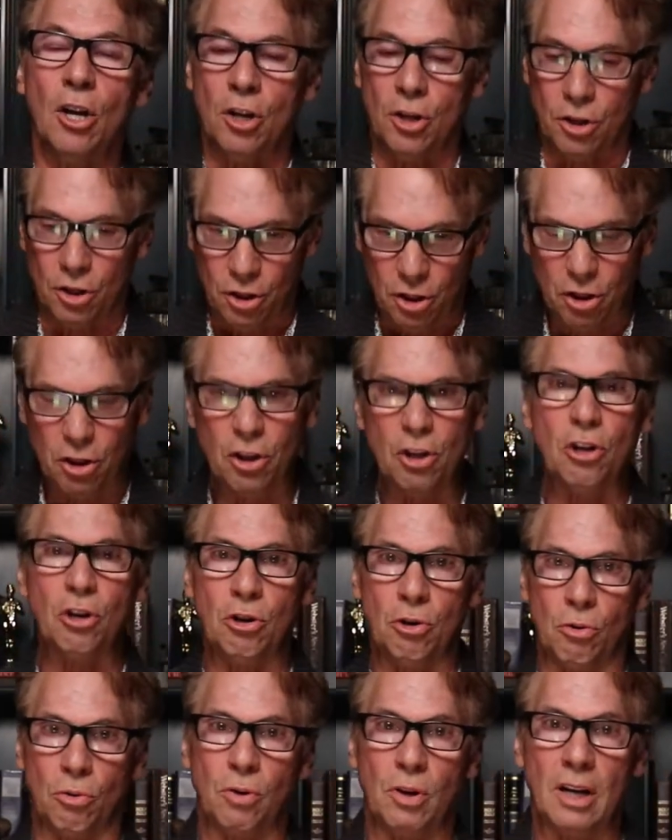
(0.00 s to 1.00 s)

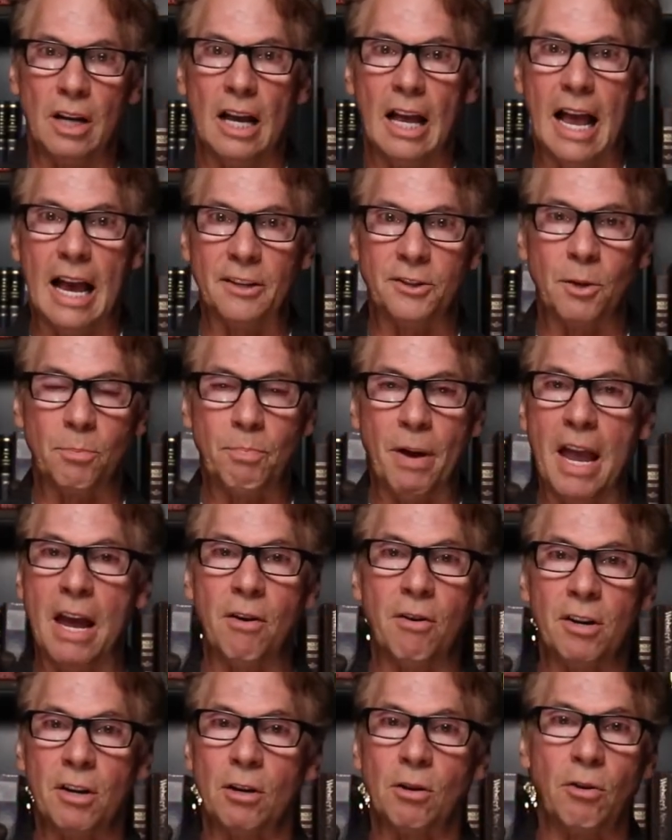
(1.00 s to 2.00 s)
you as a
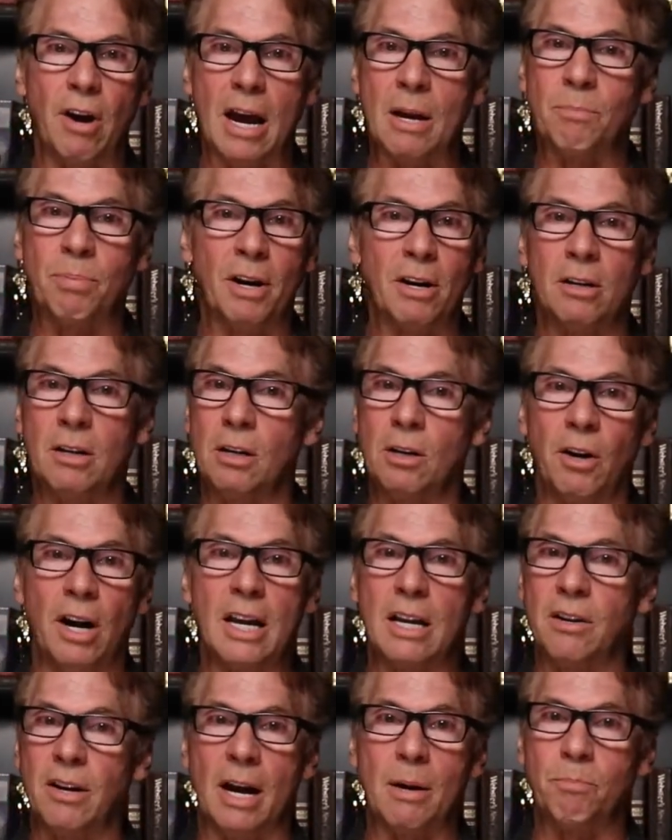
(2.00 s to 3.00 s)
parent, a grandparent, a
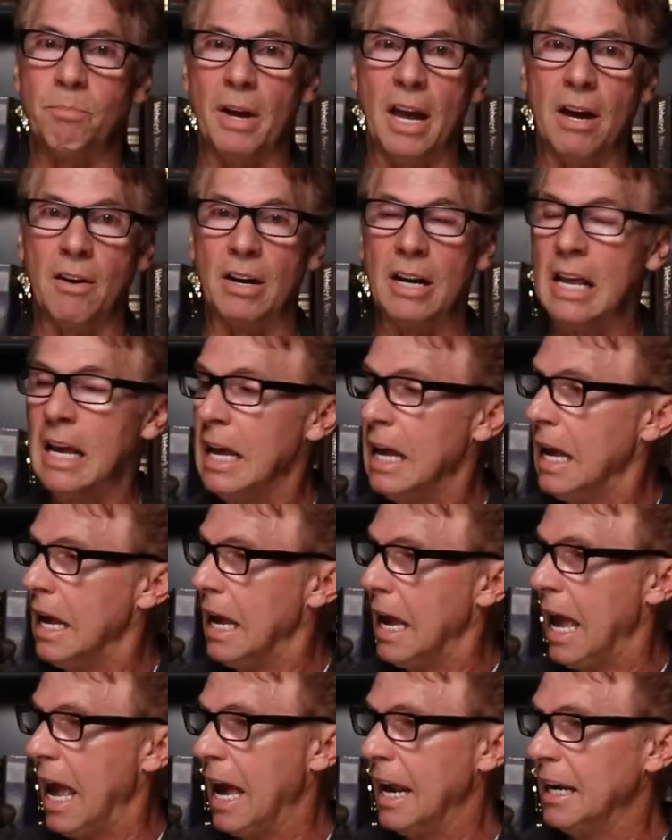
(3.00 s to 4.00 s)
great grandparent,
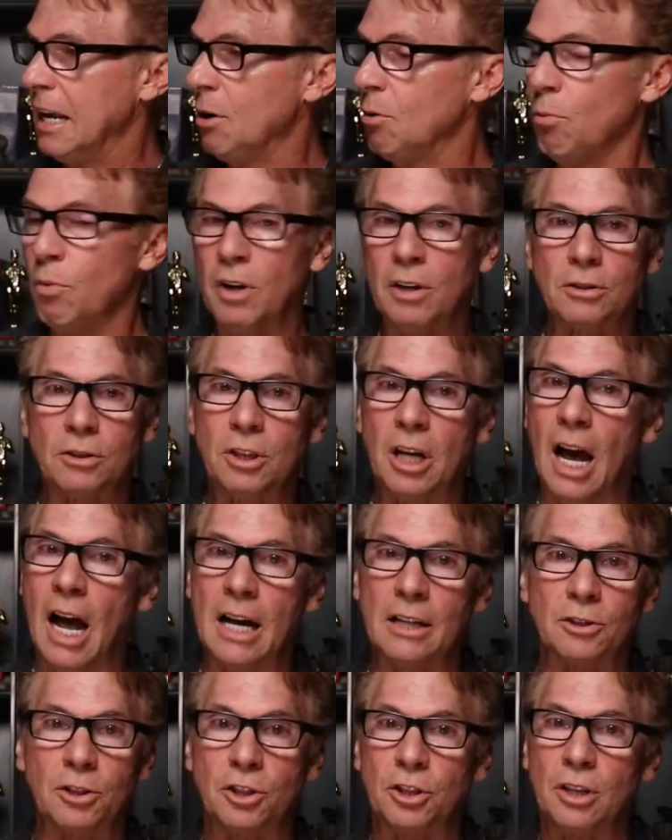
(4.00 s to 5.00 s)
and it will
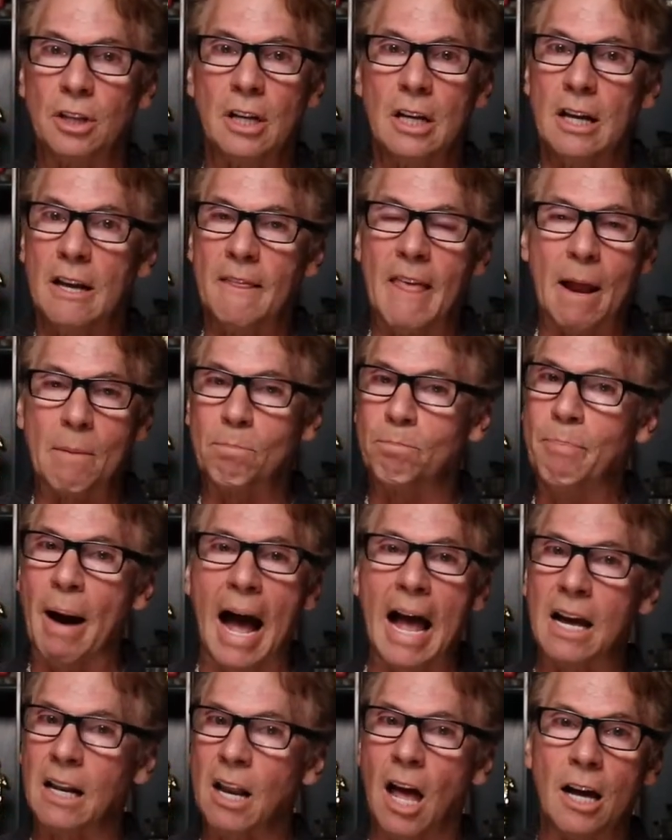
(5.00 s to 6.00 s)
touch that
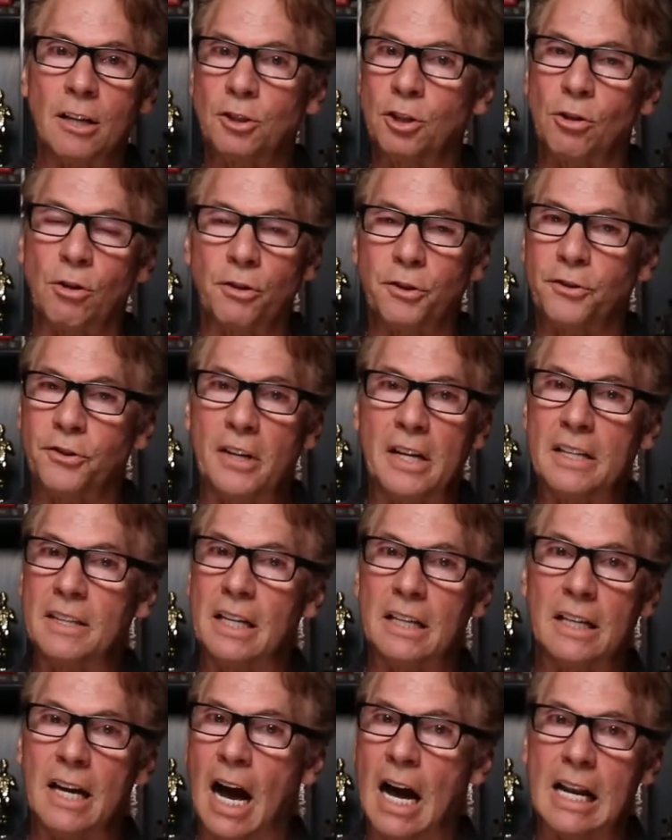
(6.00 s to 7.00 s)
biological seed
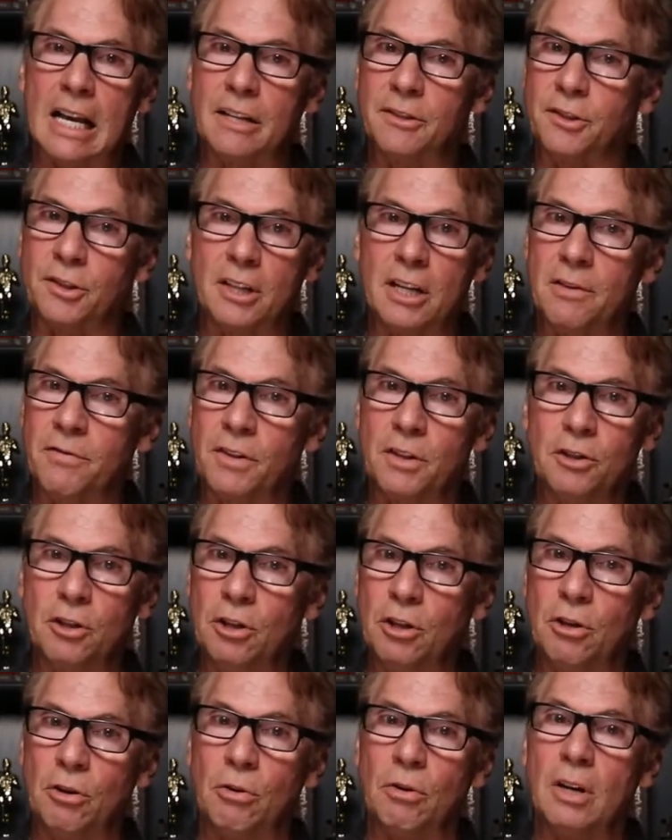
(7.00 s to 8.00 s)
that God has given
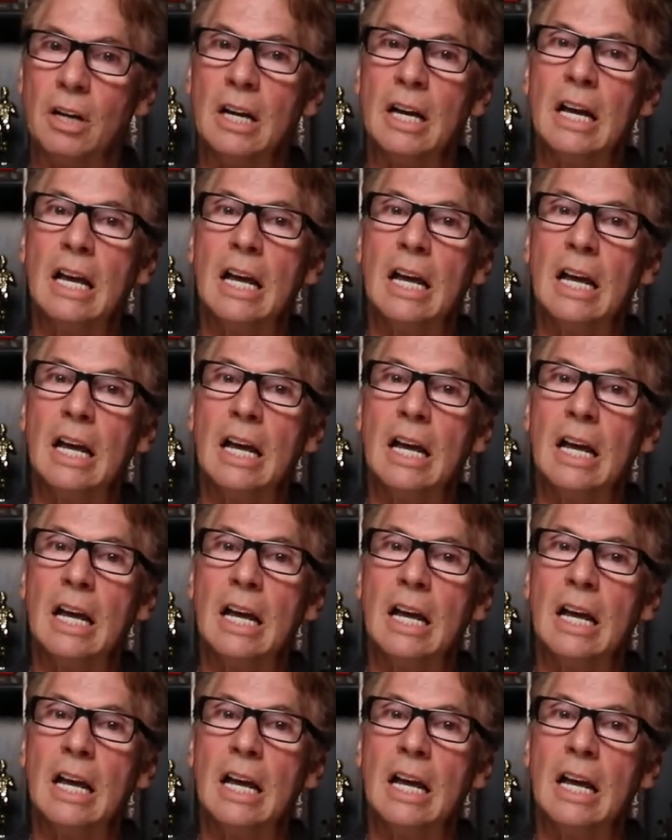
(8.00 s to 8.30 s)
you